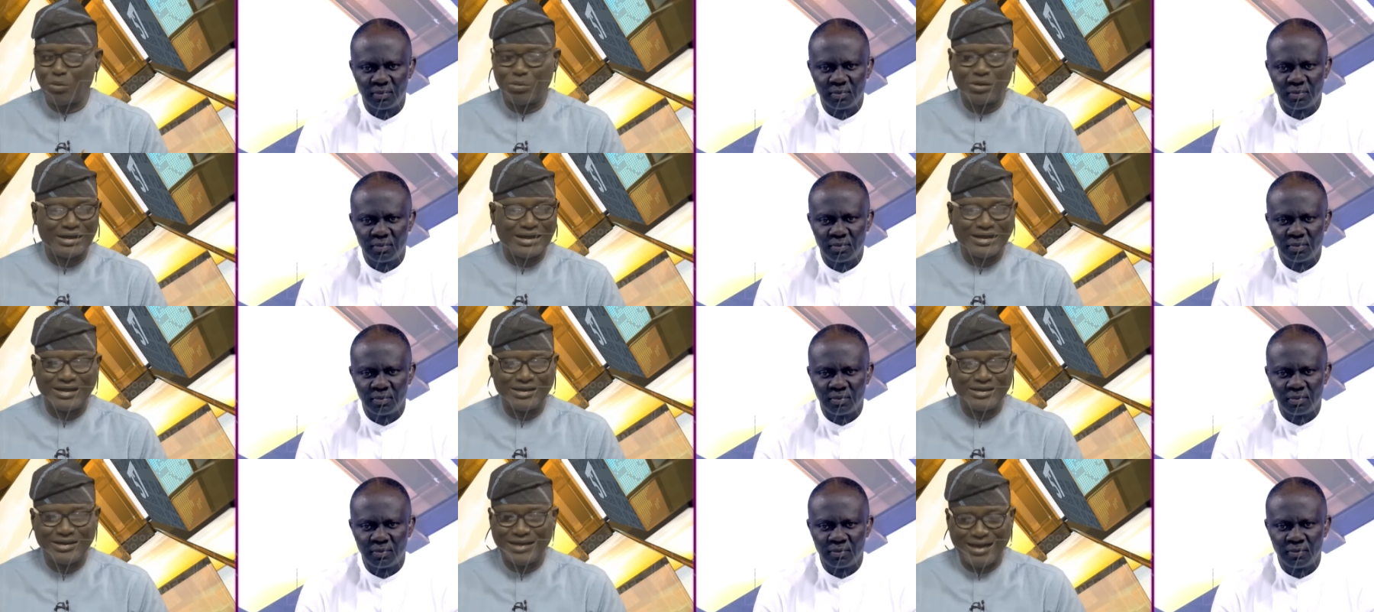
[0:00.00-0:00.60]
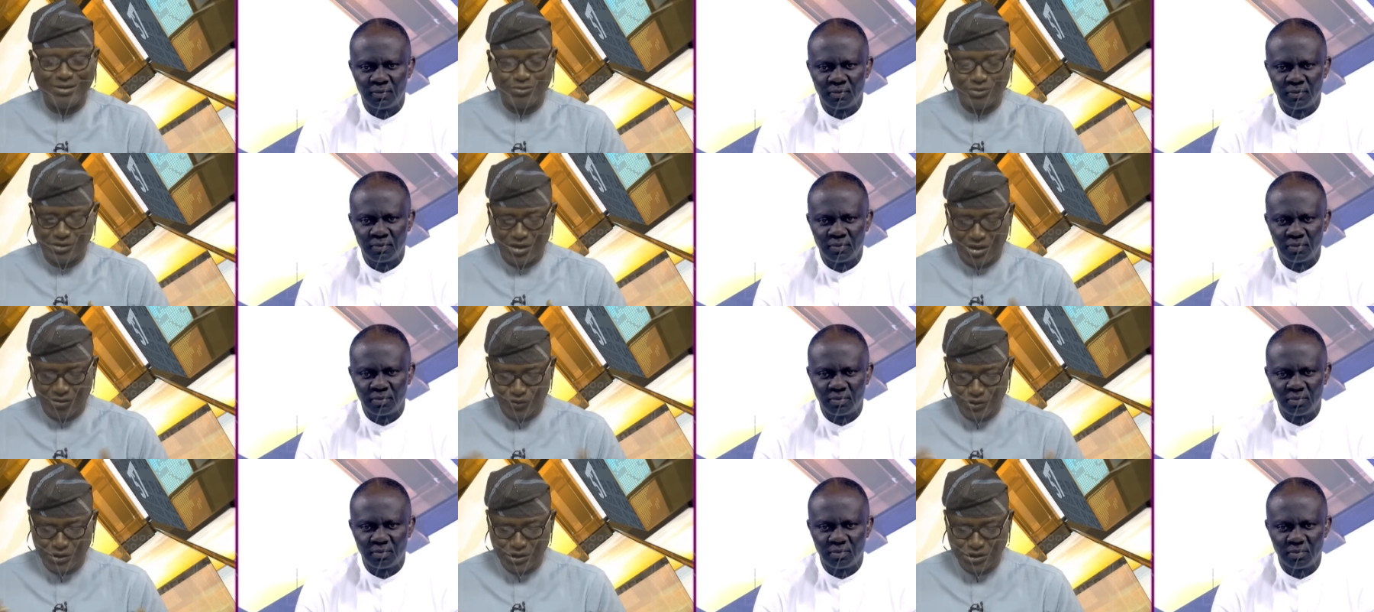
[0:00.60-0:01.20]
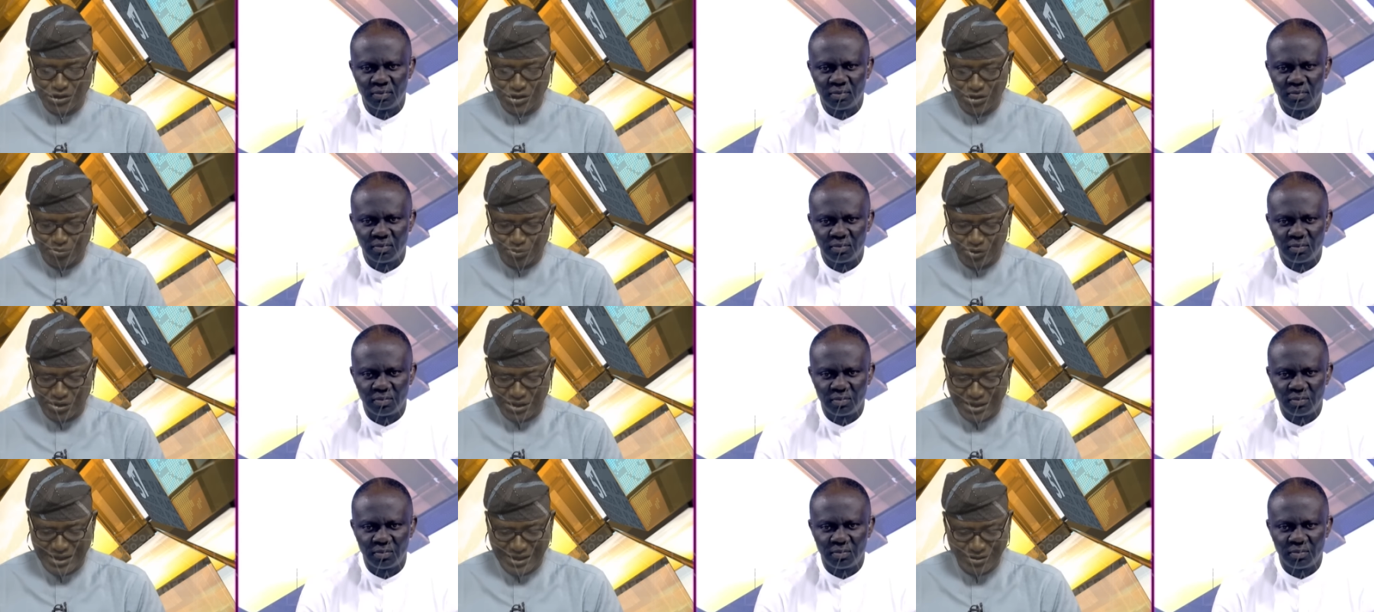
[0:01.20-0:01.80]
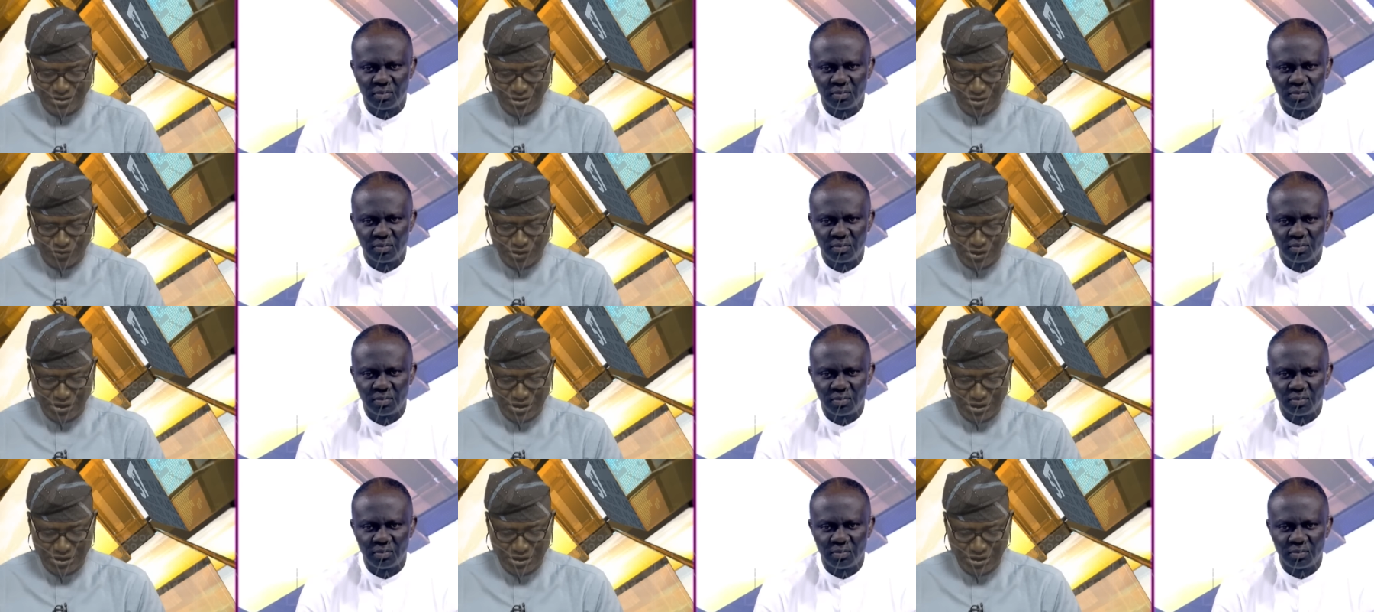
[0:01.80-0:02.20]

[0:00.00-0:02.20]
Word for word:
Speaker 1: sort of a go governorship uh, kind